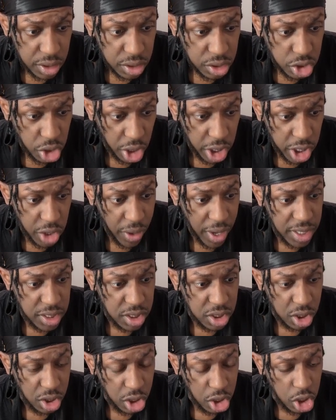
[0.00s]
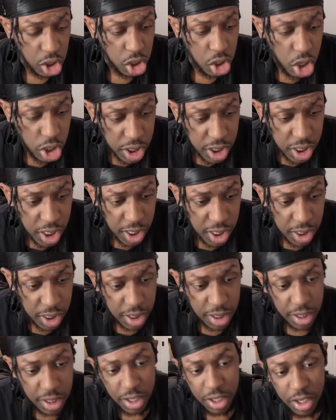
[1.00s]
Darkrai's
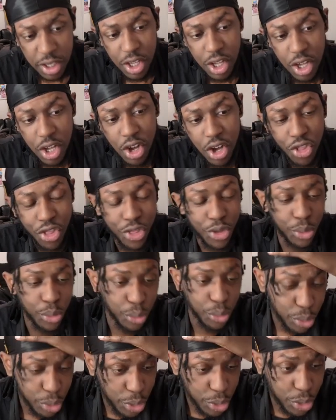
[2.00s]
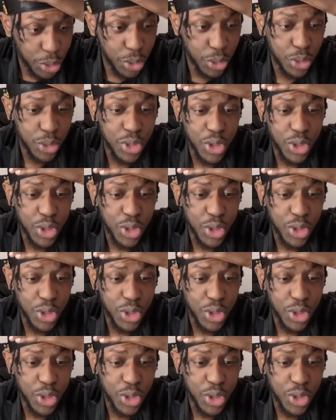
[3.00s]
looking through